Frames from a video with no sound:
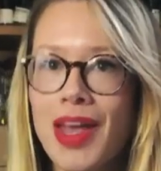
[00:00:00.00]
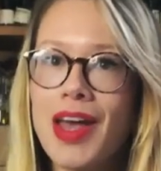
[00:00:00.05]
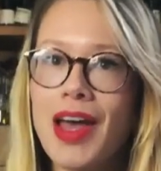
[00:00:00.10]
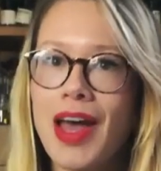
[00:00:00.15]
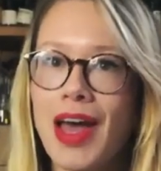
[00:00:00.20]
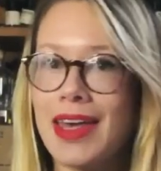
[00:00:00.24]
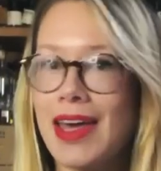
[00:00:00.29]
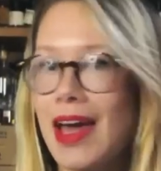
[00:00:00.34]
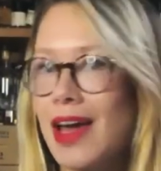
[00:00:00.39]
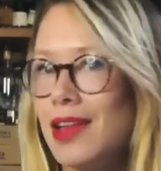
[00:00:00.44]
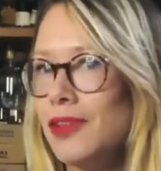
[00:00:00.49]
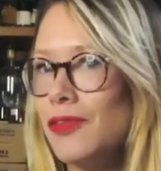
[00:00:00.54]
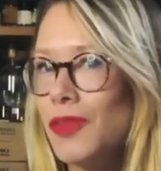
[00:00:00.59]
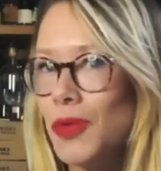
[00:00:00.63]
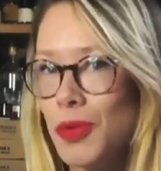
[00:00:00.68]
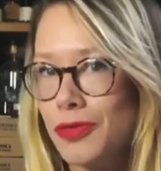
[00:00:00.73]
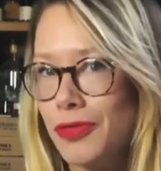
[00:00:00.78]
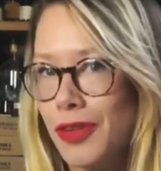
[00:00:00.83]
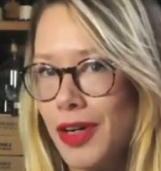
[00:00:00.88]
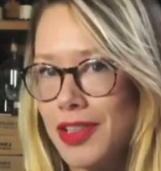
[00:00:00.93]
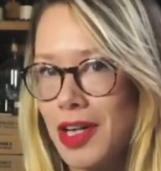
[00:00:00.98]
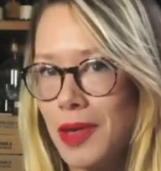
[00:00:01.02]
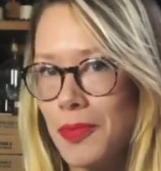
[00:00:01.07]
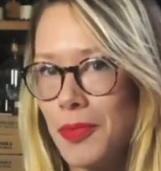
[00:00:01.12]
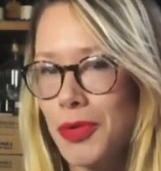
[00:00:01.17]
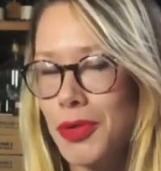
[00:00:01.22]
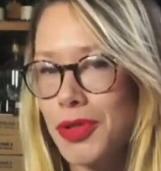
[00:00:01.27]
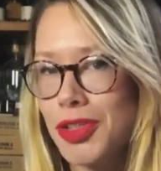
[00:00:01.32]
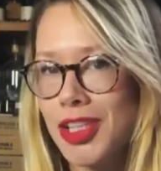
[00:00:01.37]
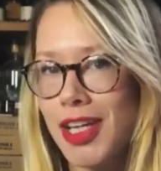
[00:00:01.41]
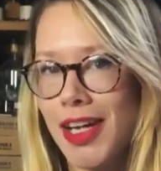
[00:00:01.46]
Again, if you want to find out
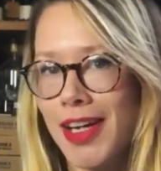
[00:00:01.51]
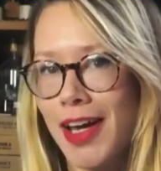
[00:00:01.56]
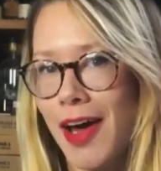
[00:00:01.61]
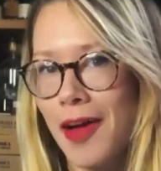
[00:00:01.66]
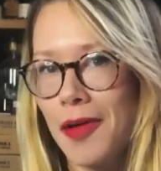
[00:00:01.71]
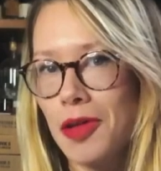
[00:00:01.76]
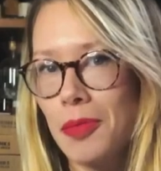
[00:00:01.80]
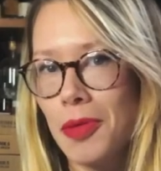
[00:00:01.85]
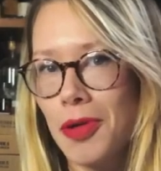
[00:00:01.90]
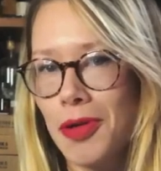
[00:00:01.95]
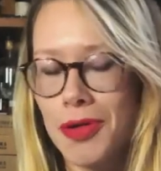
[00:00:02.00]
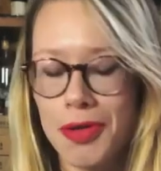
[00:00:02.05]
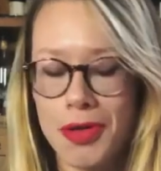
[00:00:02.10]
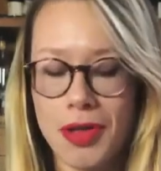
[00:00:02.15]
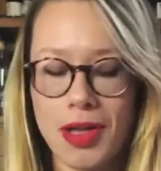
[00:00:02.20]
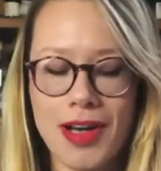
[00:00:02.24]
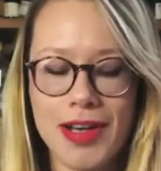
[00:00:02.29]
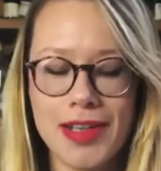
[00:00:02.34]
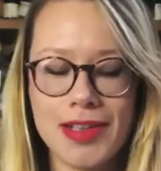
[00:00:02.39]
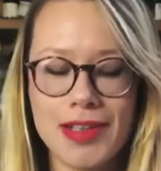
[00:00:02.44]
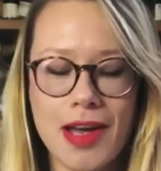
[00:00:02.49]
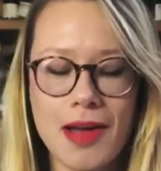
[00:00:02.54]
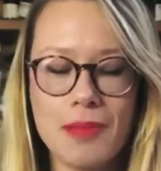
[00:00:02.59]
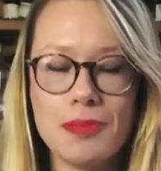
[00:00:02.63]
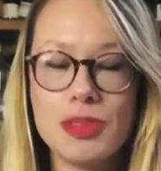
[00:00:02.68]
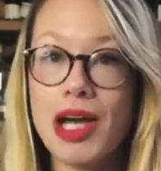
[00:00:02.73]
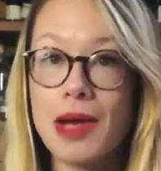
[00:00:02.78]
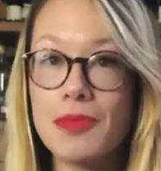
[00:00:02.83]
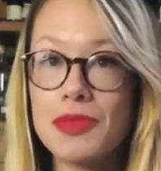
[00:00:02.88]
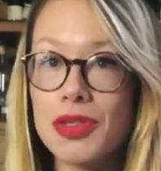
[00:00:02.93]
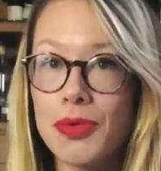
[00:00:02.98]
more, check out the blog online.
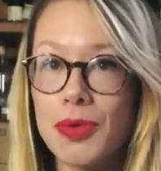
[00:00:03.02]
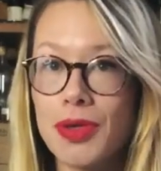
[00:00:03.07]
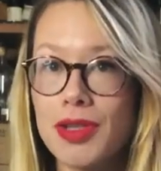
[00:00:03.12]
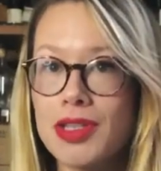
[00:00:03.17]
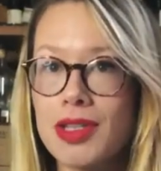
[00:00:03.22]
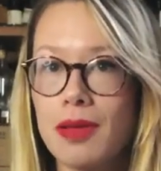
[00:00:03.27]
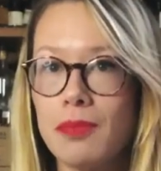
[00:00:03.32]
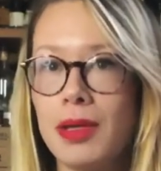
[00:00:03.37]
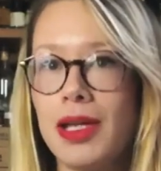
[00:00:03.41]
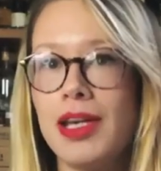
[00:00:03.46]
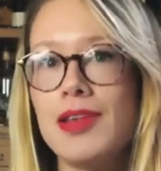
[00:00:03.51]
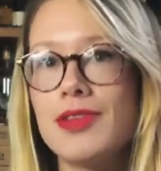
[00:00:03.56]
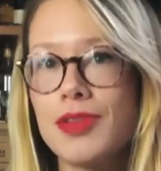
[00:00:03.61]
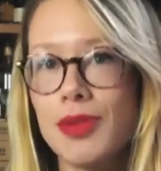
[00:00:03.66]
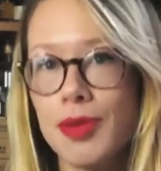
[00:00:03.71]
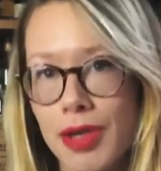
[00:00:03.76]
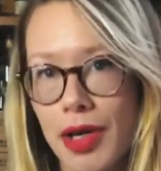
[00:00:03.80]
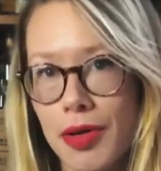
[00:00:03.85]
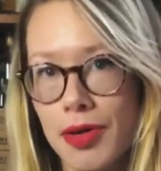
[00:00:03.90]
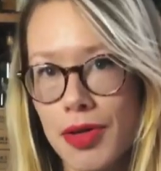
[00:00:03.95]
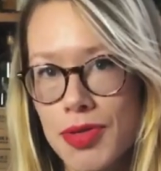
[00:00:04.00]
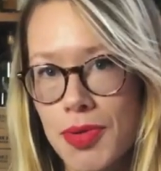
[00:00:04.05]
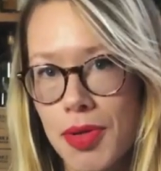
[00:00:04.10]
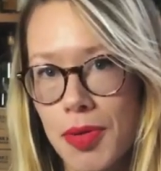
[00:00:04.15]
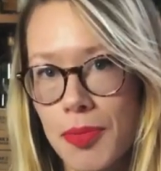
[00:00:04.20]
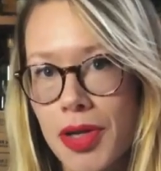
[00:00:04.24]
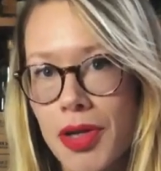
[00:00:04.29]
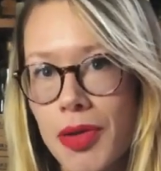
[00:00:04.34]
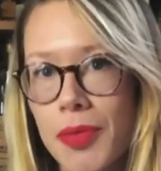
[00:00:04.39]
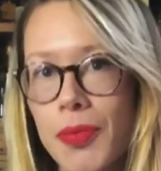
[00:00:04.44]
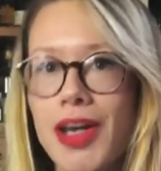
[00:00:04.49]
Chapter 1's completely sold out as well,
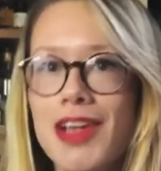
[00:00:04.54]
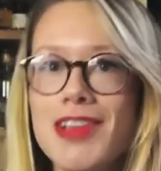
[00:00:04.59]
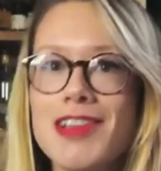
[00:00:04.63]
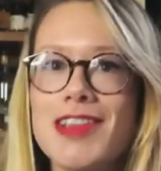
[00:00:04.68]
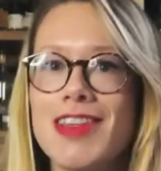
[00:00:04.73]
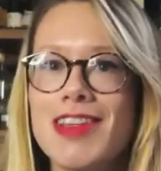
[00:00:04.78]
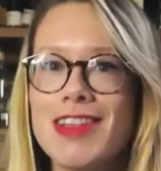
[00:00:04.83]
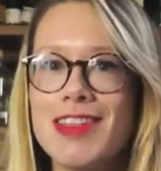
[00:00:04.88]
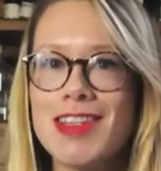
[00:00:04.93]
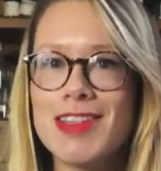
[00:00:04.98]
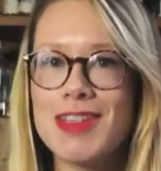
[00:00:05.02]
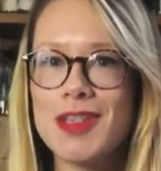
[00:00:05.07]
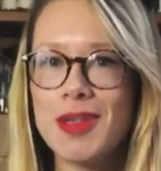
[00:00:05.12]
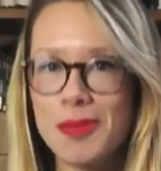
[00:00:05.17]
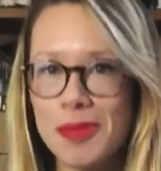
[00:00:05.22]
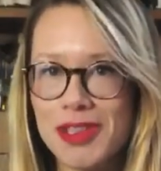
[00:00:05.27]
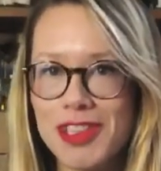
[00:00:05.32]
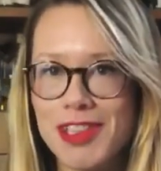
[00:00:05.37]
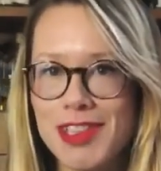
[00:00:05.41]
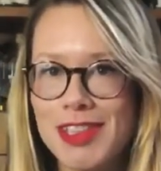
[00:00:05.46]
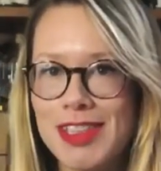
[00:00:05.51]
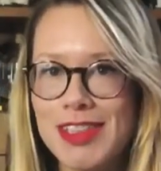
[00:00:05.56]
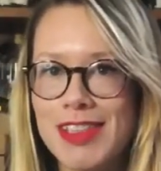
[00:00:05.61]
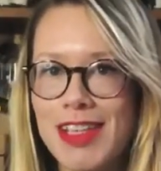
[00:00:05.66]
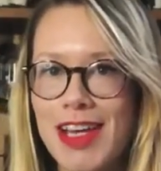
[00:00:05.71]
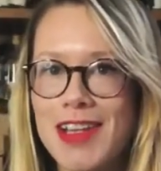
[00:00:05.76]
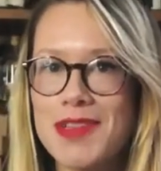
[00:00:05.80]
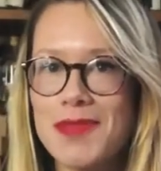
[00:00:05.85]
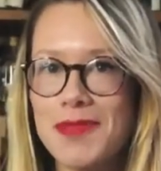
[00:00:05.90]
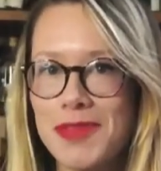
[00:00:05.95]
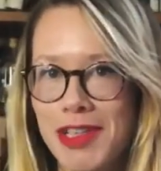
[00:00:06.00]
by the way, so this is the opportunity to
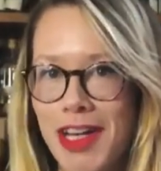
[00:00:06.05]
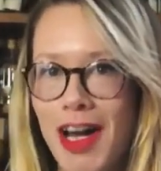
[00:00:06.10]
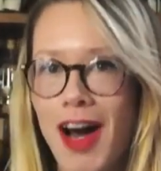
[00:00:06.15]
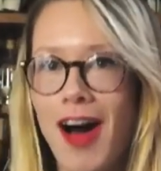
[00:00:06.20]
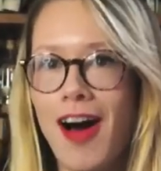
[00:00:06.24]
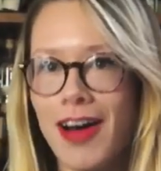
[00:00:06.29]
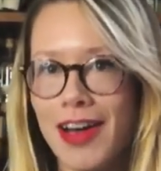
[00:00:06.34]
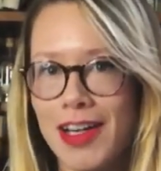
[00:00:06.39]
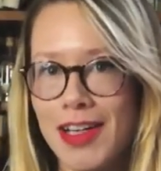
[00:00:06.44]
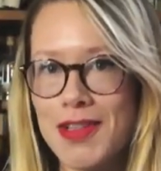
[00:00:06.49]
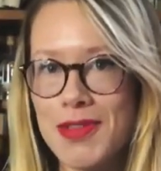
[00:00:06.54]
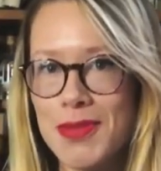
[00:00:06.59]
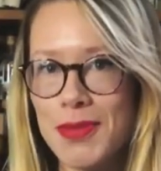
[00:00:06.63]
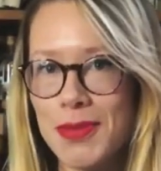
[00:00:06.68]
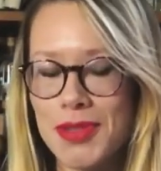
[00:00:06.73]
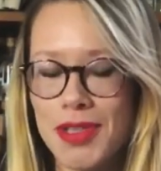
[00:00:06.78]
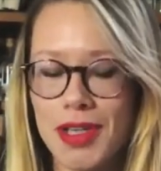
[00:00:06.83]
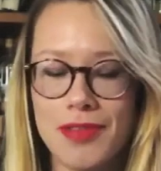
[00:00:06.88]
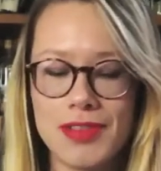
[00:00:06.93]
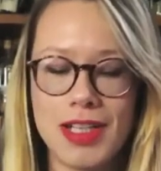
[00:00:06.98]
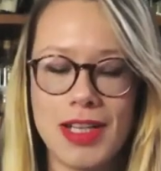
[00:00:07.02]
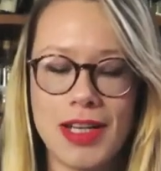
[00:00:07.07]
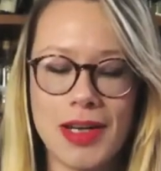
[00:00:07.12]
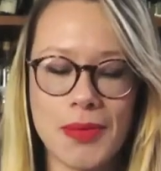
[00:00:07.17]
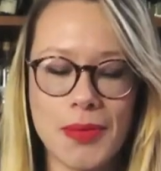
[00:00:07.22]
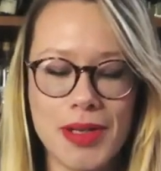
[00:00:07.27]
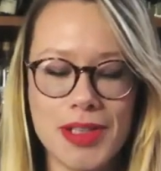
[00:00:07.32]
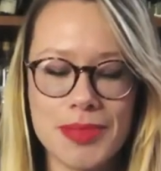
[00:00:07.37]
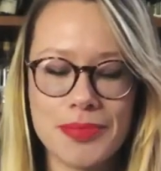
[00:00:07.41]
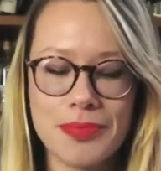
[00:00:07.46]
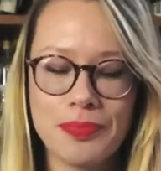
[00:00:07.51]
taste some really highly sought after
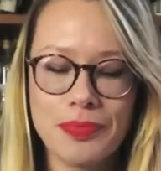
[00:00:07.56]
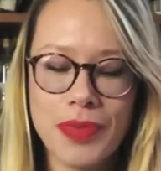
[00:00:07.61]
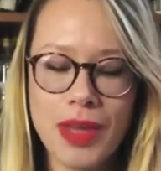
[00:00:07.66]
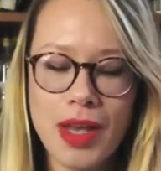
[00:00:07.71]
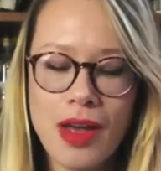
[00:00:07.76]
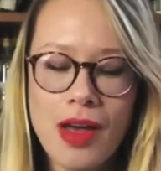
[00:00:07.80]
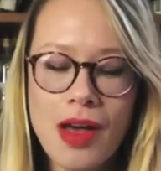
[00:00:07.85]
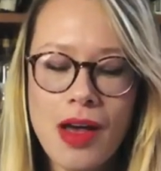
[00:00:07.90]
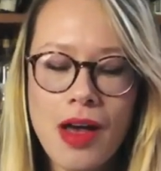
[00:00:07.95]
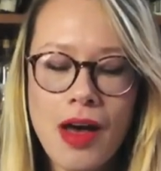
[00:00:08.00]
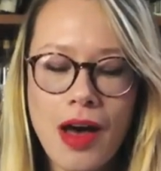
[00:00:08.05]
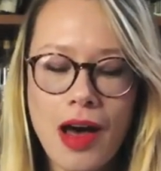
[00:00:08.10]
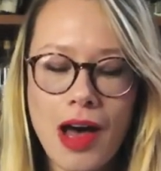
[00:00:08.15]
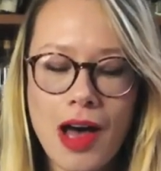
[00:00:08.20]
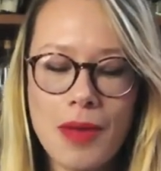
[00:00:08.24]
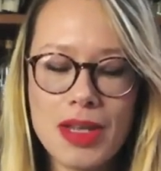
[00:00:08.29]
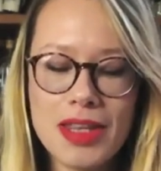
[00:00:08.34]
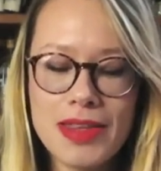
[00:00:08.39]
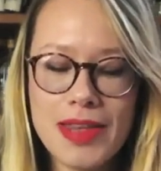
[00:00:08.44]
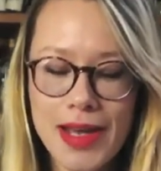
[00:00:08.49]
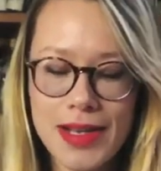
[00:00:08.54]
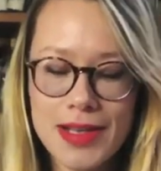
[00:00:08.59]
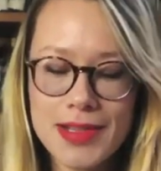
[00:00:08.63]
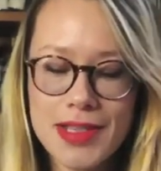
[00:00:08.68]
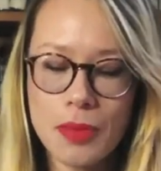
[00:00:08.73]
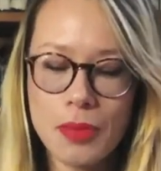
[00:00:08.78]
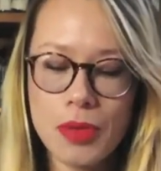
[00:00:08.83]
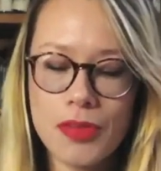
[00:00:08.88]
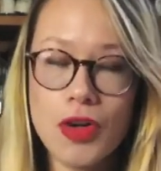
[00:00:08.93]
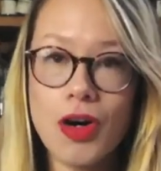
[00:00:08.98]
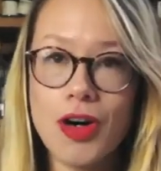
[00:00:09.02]
liquid. Next
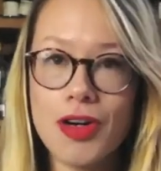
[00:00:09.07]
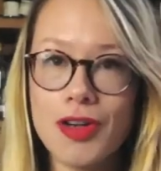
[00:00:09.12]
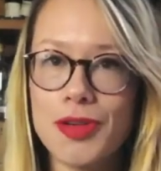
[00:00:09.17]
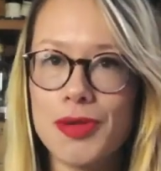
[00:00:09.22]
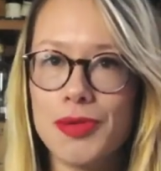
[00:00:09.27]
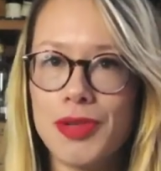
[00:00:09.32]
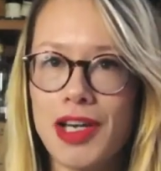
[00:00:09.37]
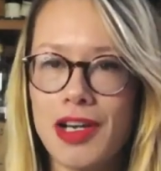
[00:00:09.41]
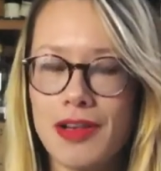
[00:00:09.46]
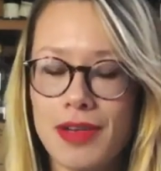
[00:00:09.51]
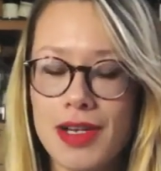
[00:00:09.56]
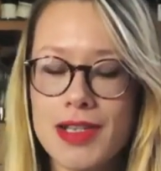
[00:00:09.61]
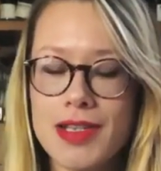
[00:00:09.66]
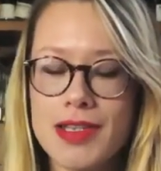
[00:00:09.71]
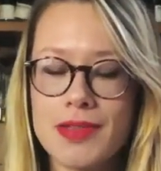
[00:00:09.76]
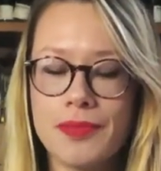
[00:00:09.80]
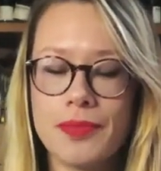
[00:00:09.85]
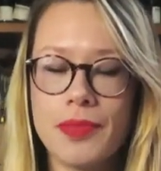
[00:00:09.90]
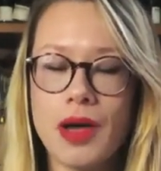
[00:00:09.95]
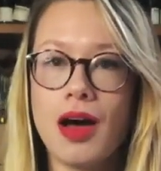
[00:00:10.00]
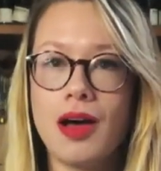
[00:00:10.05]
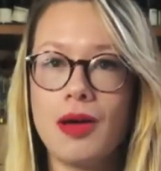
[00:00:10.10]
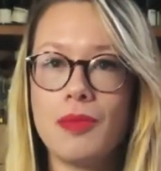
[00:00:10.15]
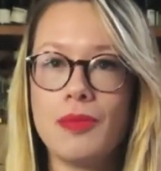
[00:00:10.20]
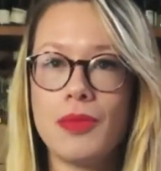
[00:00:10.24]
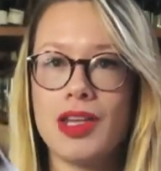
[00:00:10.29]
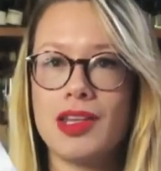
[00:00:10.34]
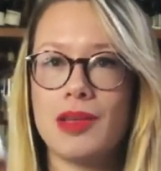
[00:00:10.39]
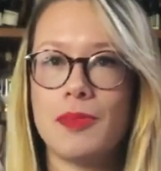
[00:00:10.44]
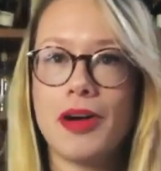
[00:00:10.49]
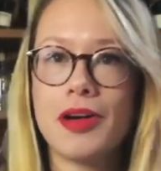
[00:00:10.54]
up, we've got Uncle Nearest,
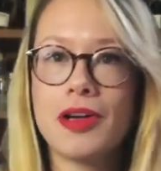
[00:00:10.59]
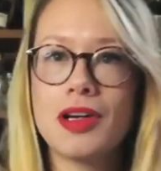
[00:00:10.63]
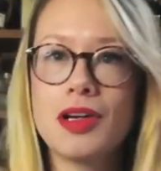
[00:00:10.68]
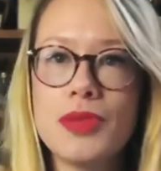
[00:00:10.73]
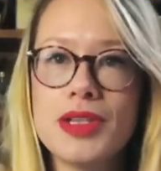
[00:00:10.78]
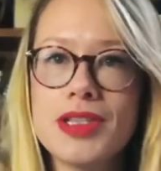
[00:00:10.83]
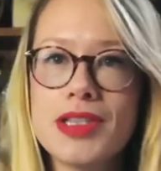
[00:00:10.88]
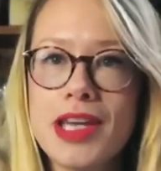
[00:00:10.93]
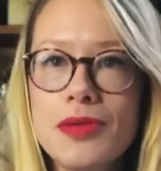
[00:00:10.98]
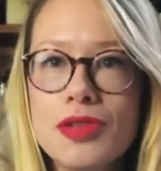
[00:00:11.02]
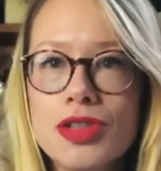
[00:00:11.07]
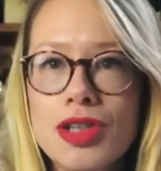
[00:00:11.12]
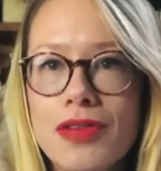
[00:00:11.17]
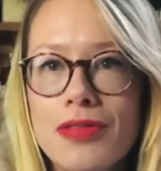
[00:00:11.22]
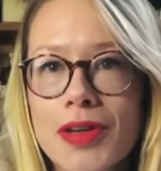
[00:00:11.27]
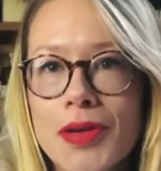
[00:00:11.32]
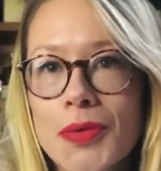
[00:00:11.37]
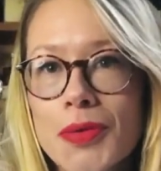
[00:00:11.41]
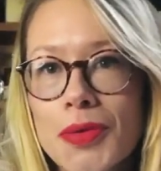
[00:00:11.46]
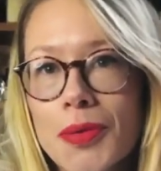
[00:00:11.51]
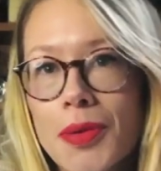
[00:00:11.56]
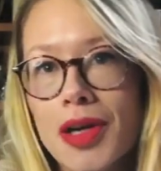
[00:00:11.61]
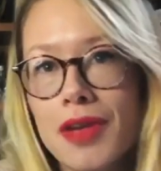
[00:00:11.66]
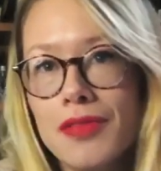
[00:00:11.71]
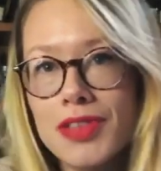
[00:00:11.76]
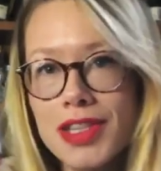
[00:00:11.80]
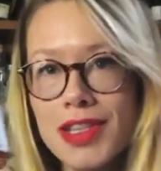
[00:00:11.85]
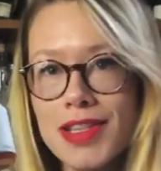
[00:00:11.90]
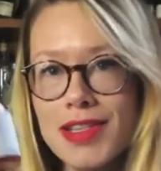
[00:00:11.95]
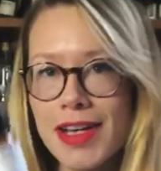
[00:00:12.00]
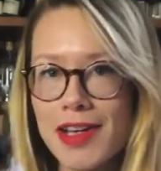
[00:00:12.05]
an American whiskey, travelling all the way over
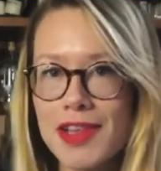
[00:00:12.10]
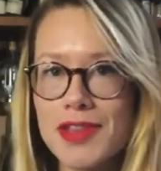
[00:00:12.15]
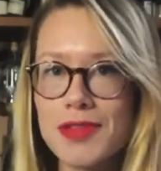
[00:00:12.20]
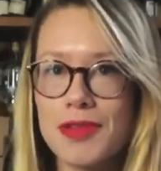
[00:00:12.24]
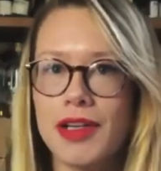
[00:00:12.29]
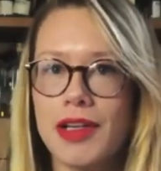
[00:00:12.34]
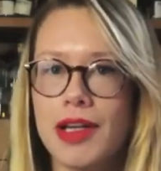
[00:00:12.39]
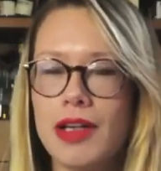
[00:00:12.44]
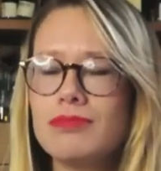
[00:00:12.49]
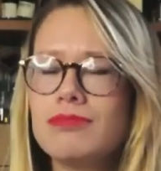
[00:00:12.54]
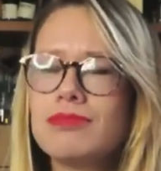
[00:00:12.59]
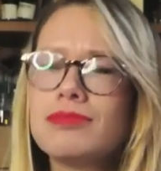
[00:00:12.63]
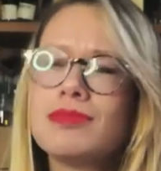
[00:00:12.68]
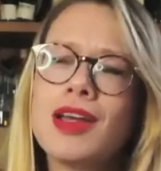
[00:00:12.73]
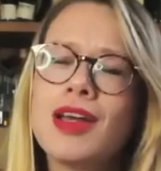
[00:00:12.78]
to the States right now.